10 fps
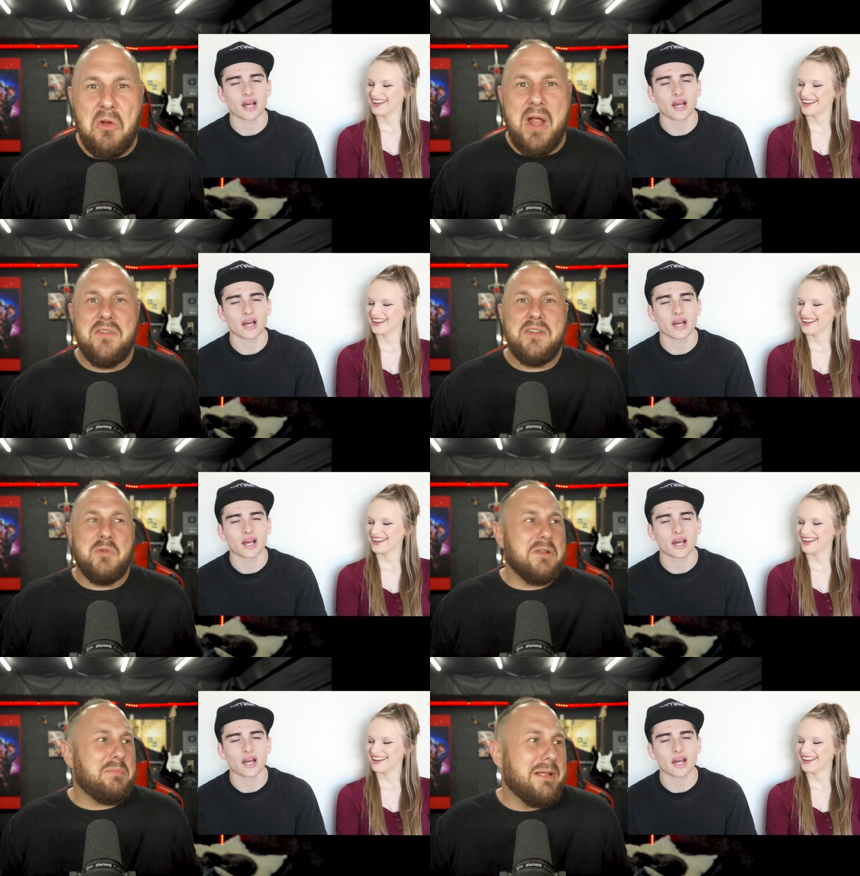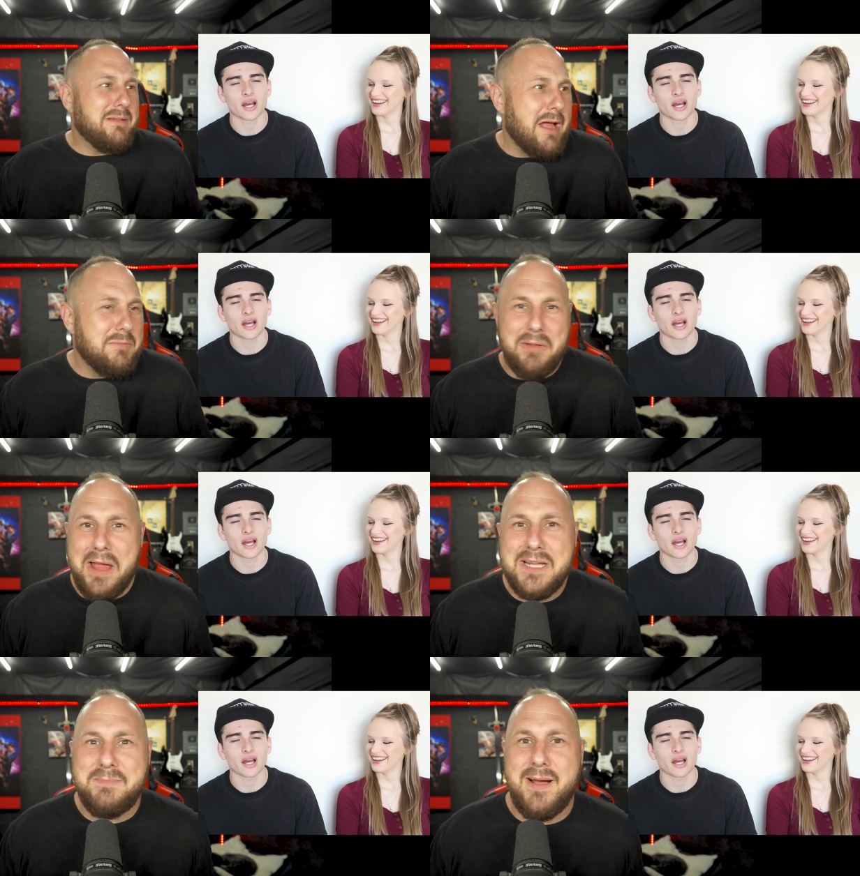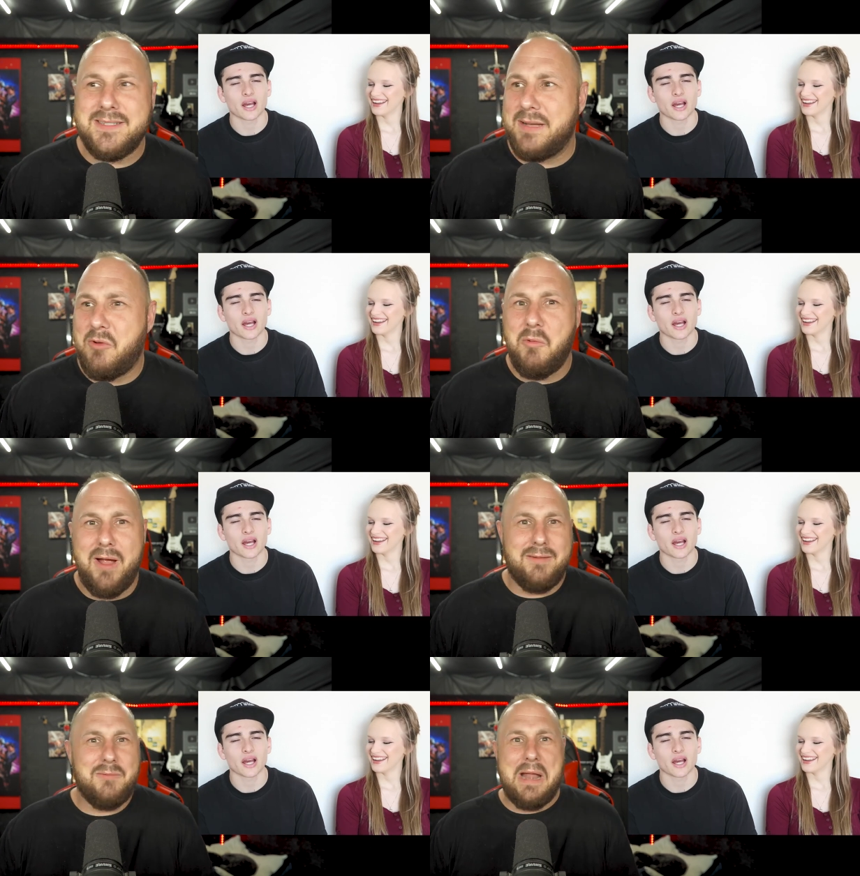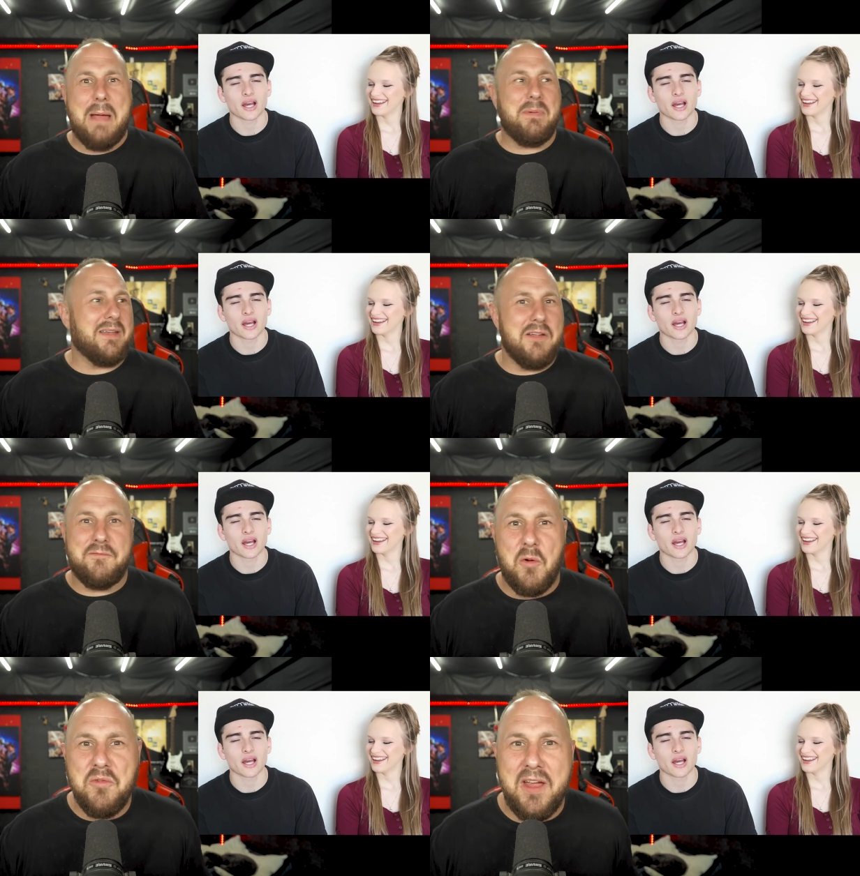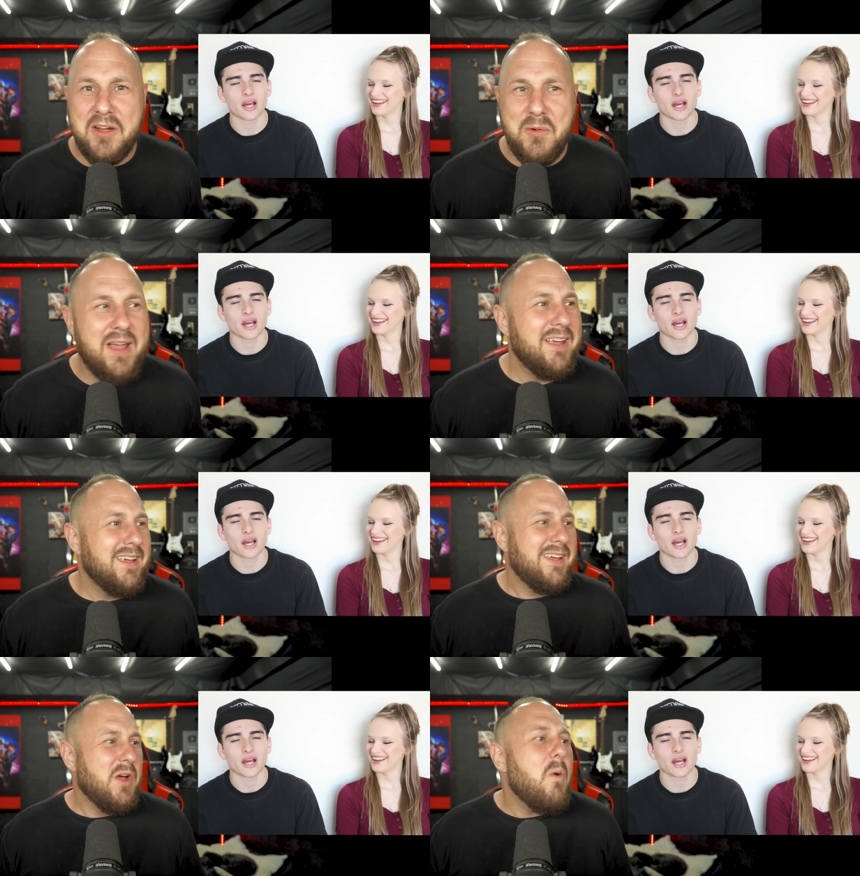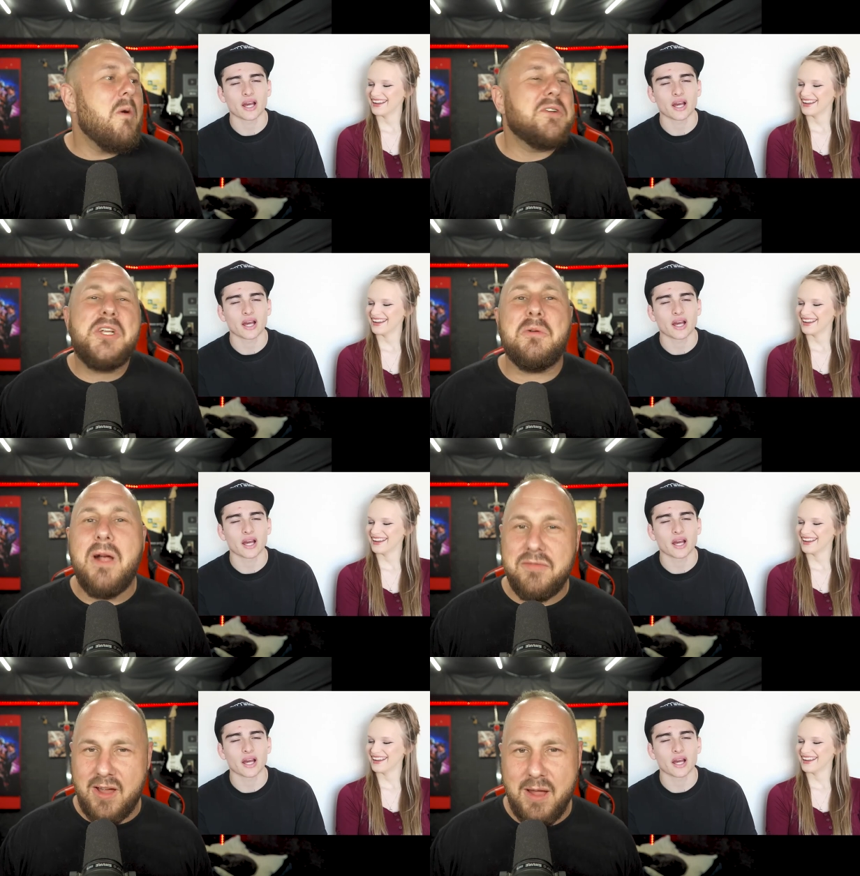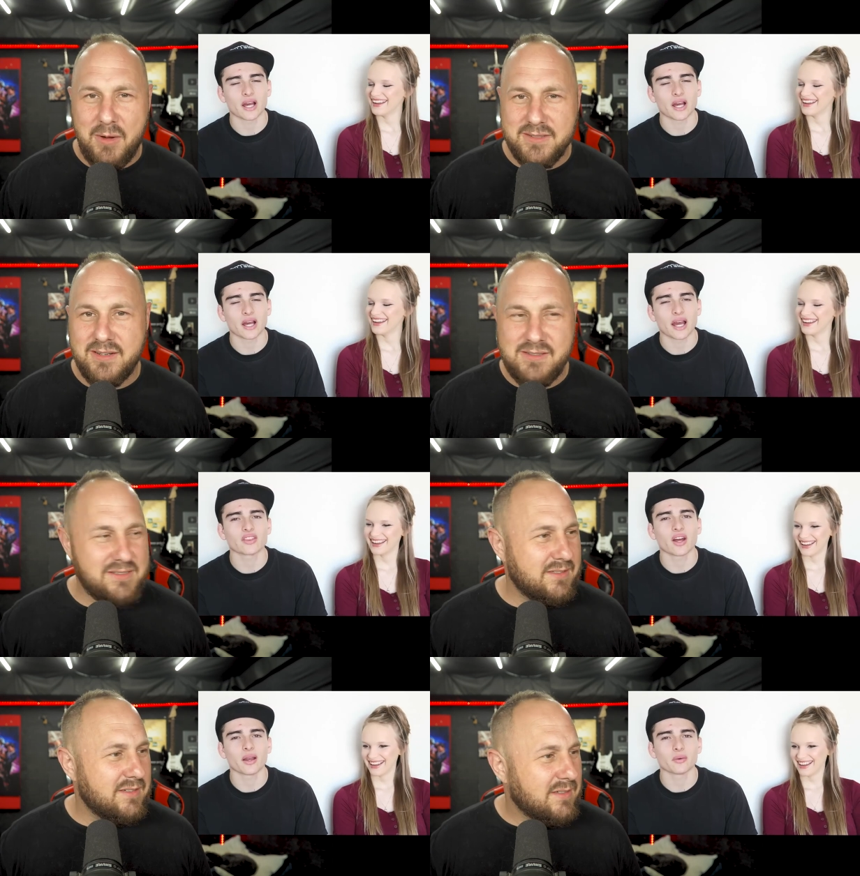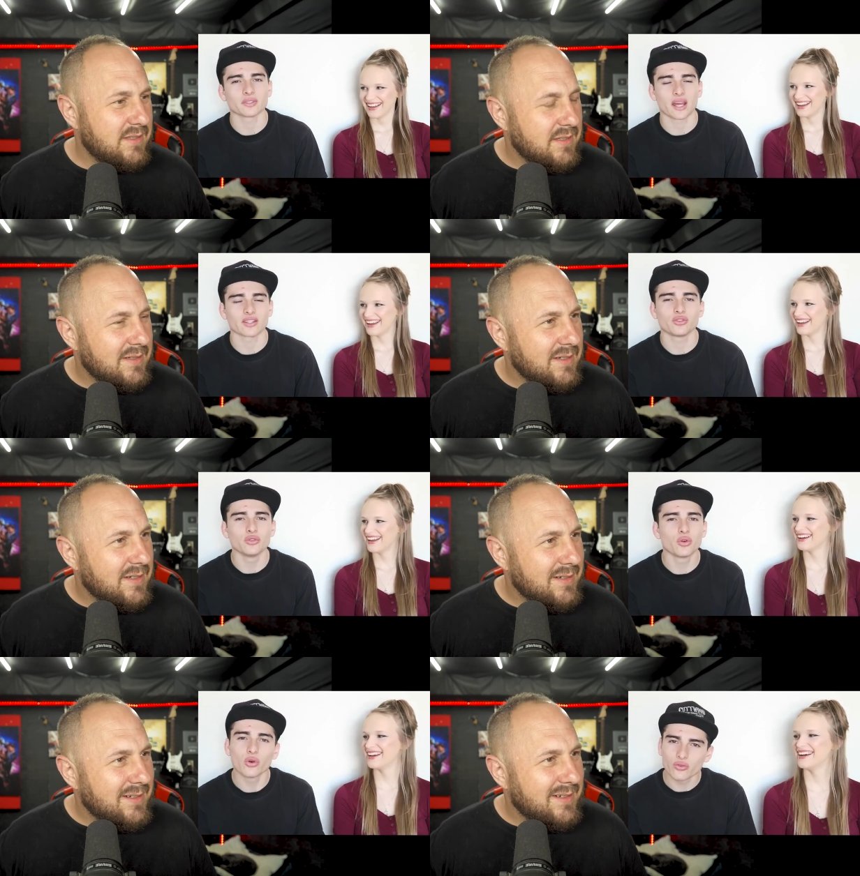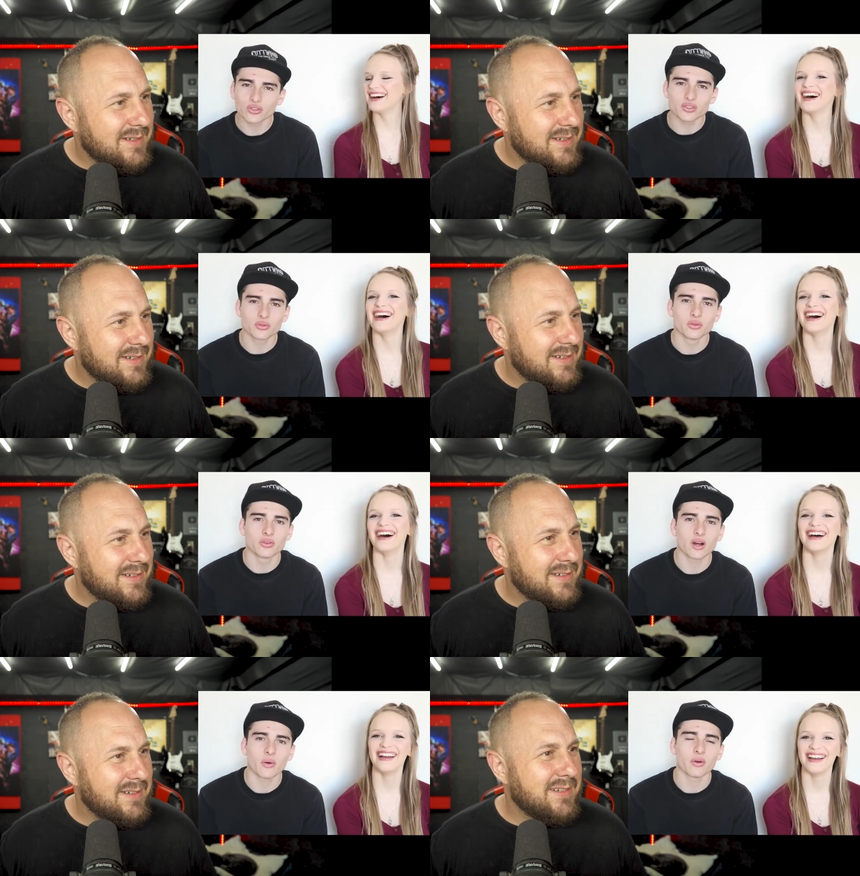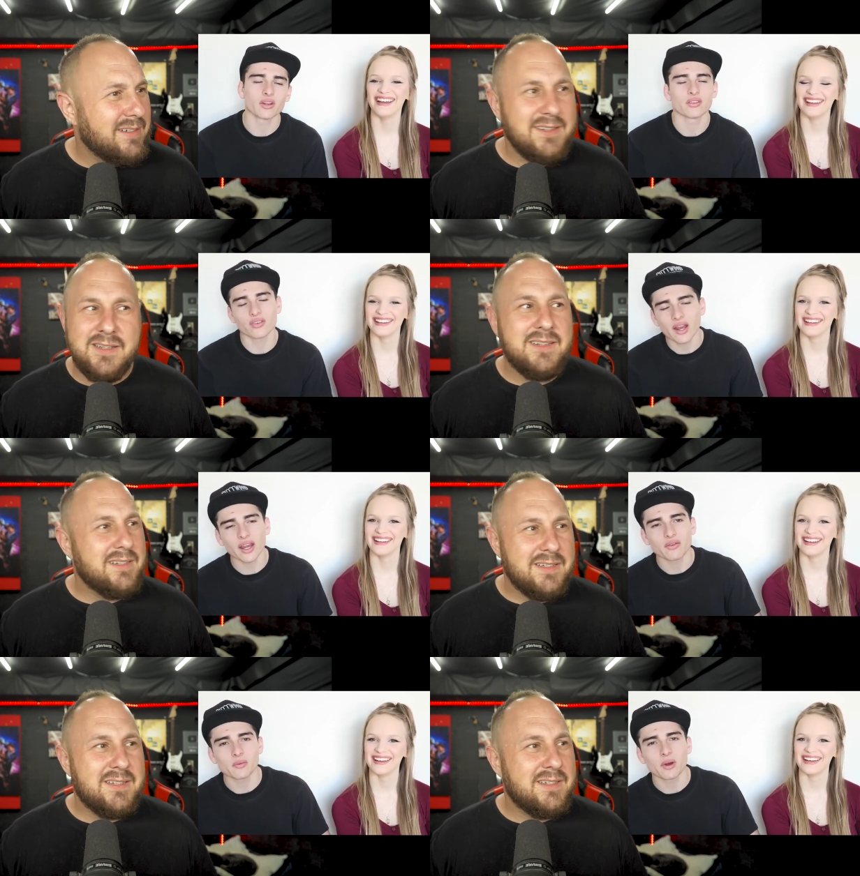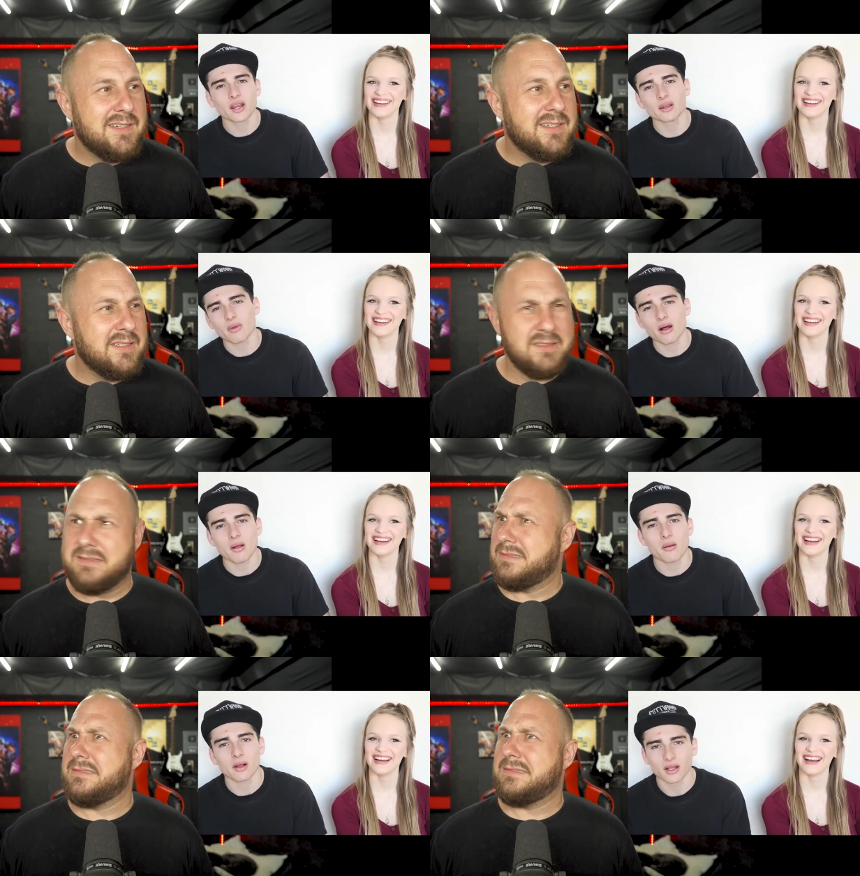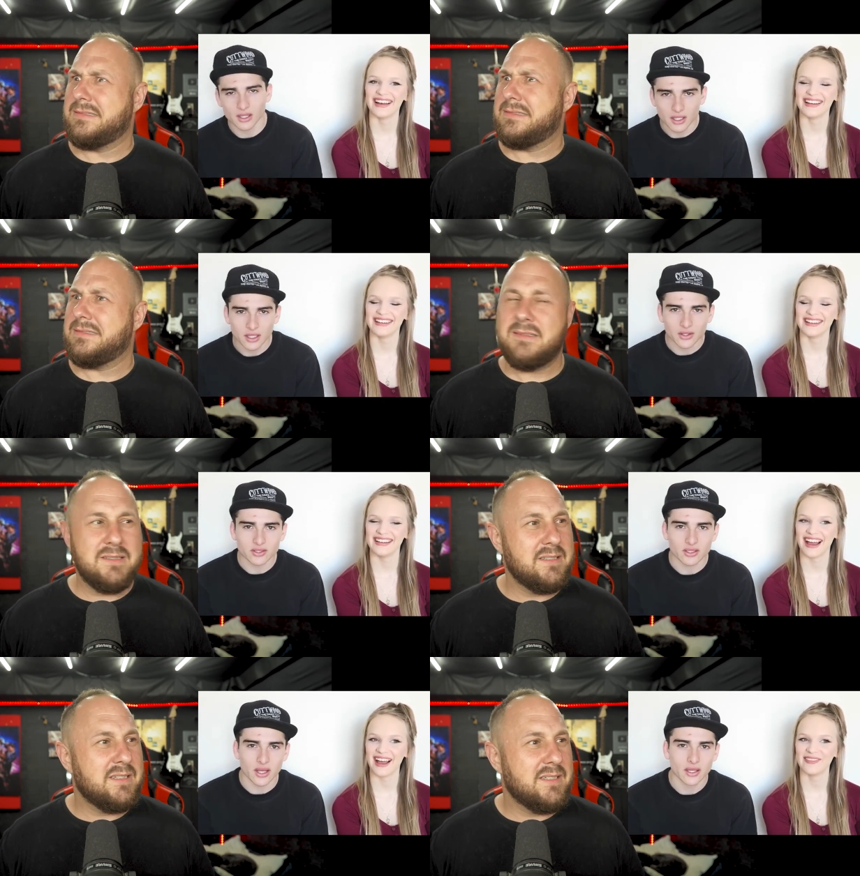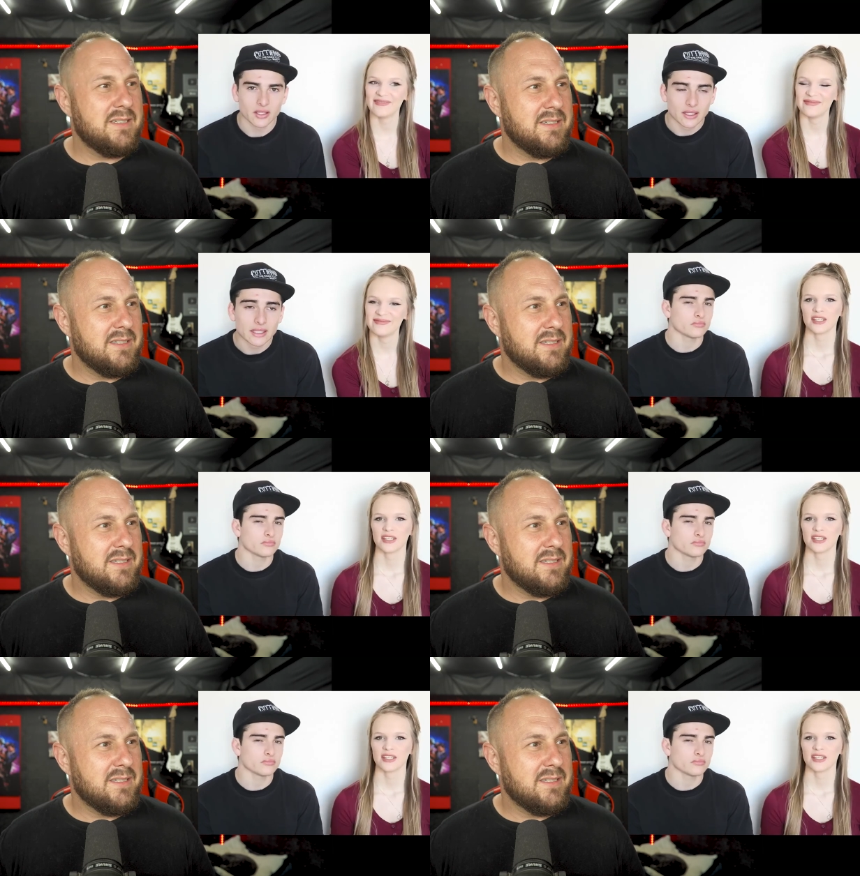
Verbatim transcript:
Speaker 1: grounded? You weren't allowed to play Xbox anymore? What? What happened? Get your phone taken away? What was your rough time, Oscar?
Speaker 2: I thought I was like too cool for school. I wanted to fight everybody. Blah blah blah. This yeah.